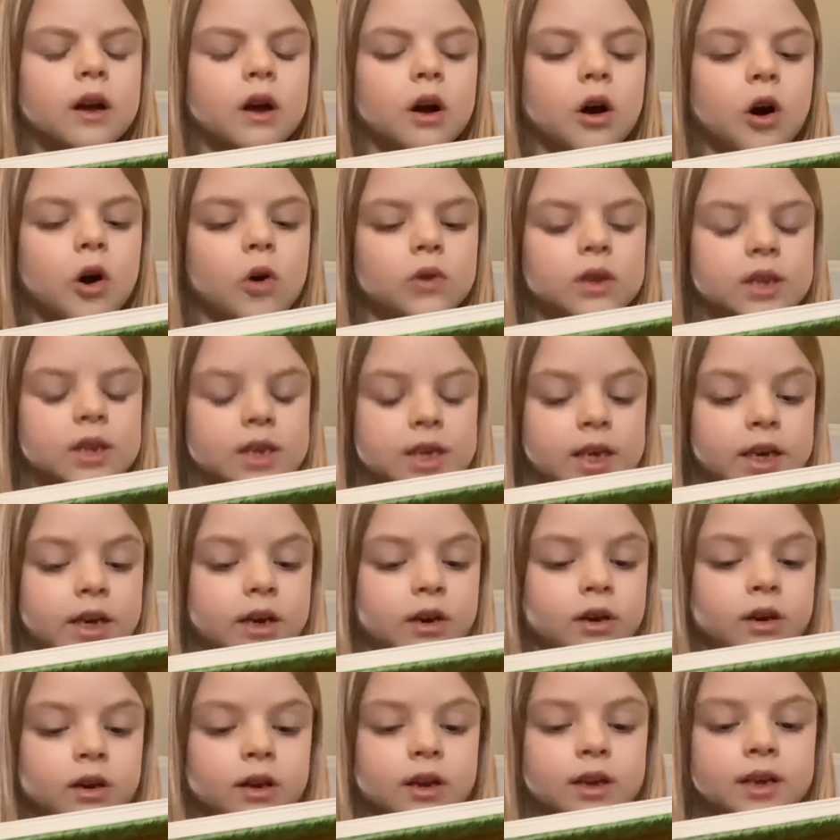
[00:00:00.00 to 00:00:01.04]
Oh
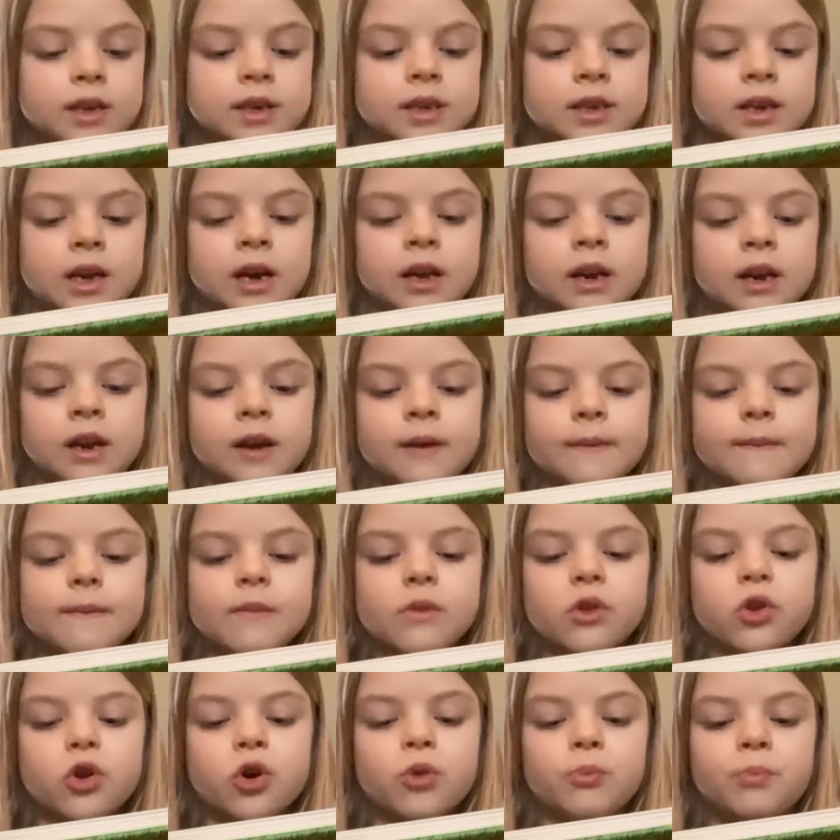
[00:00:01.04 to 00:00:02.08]
dear, he said.
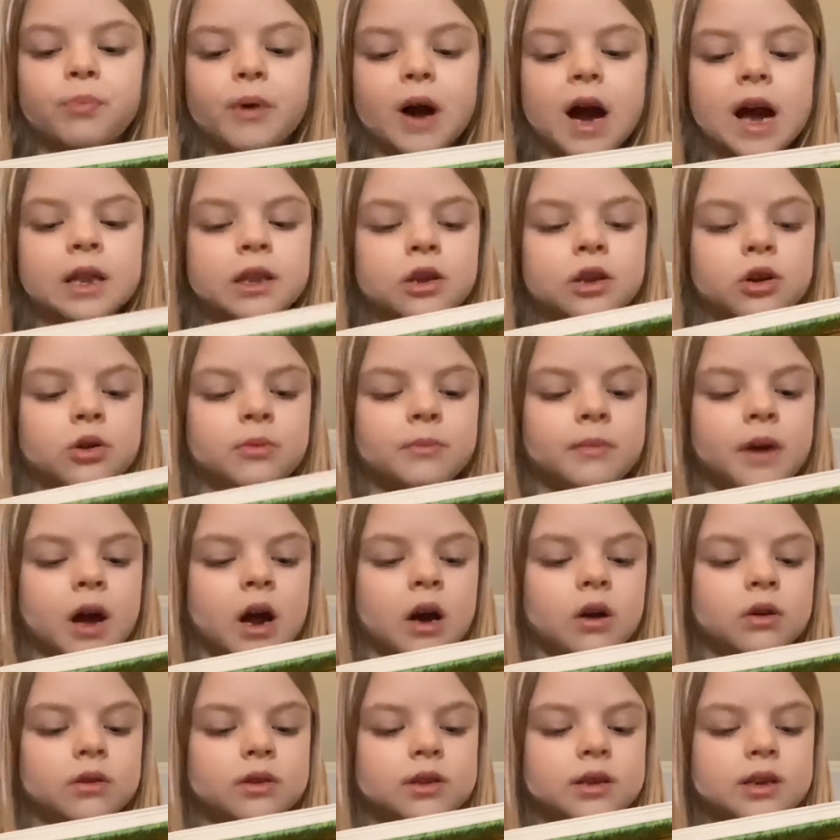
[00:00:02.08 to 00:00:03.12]
Goodbye, little
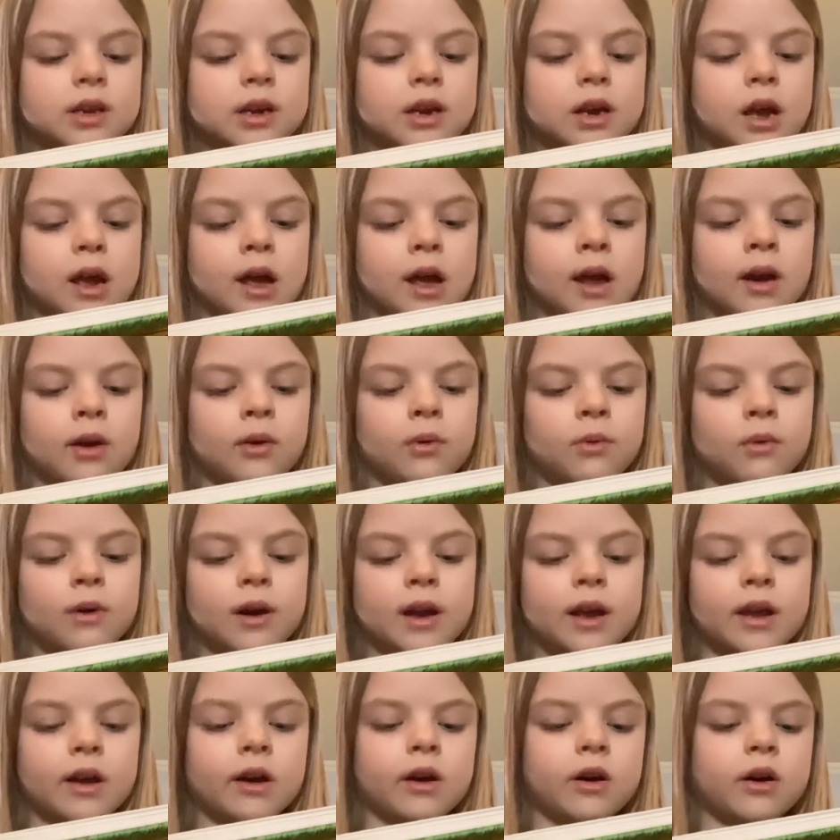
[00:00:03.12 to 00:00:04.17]
mouse, and
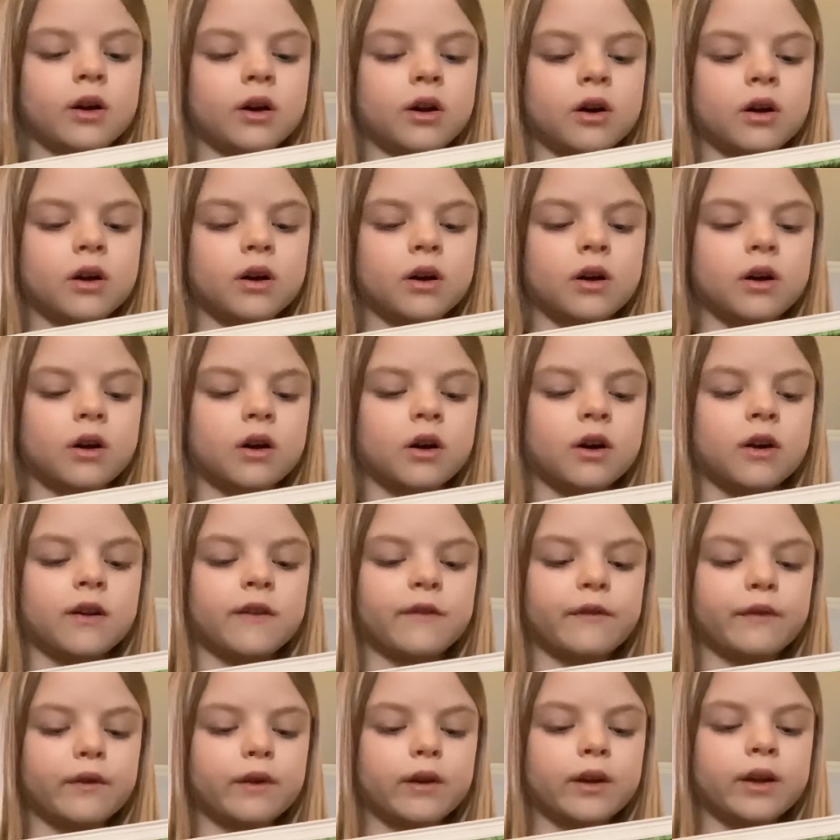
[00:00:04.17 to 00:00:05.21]
away off
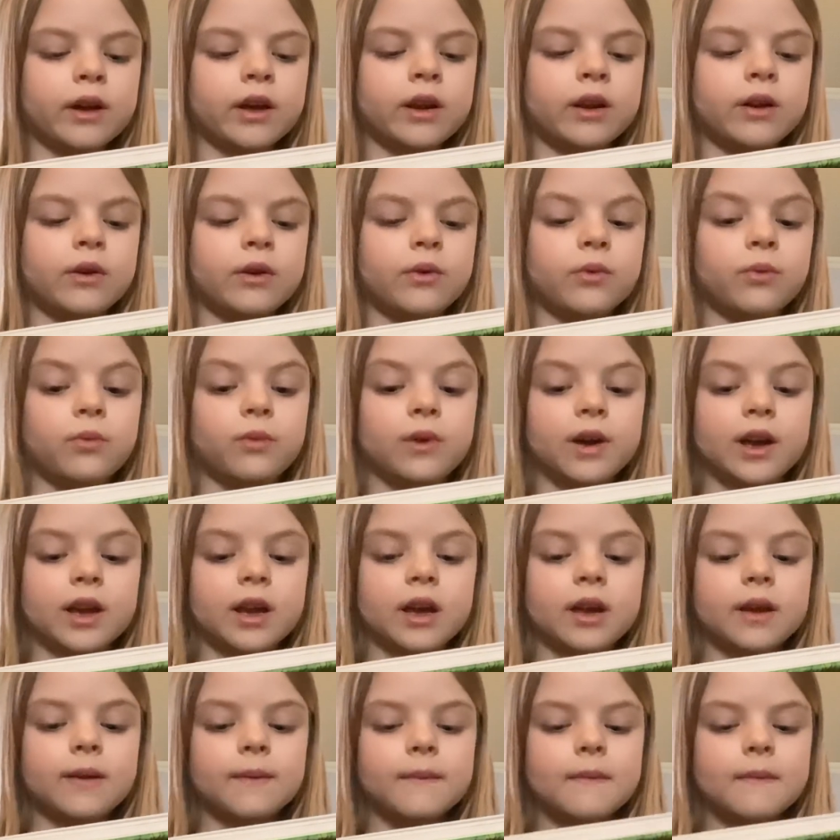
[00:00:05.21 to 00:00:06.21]
and away.